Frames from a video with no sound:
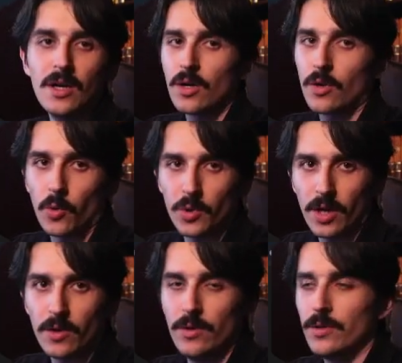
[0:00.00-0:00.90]
Claude
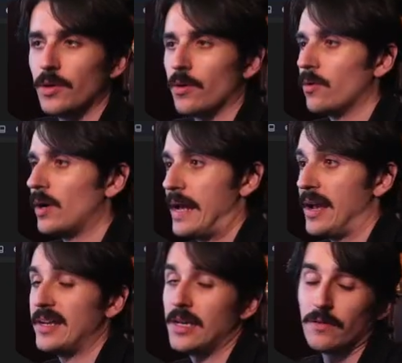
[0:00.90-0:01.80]
Code, or
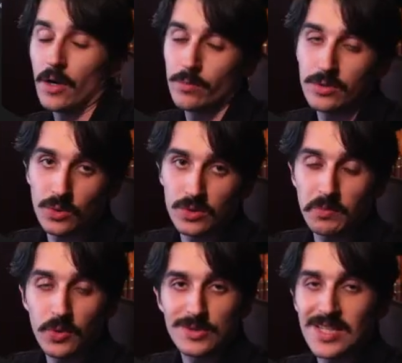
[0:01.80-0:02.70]
any other open source
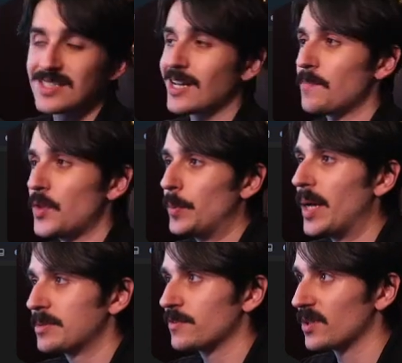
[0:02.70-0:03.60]
model setup, you'll be able
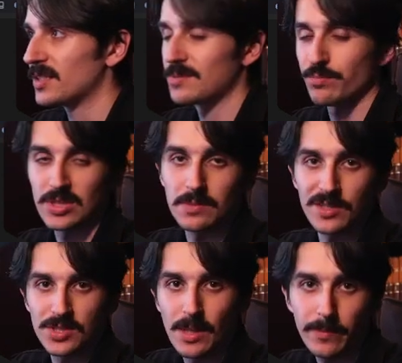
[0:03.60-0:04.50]
to follow this pretty much
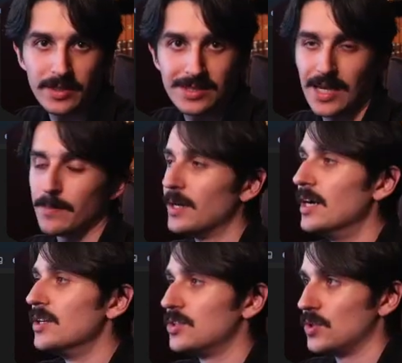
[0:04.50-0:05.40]
step by step
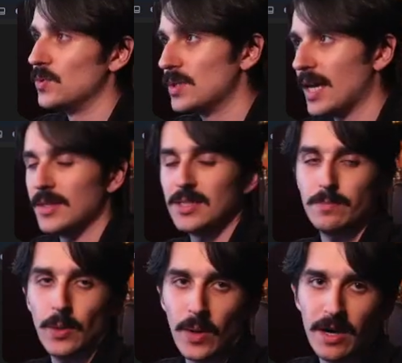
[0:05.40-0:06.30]
to get this
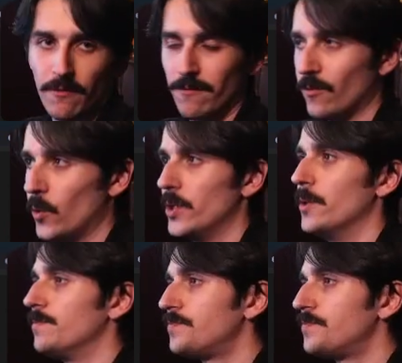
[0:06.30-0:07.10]
built out for you.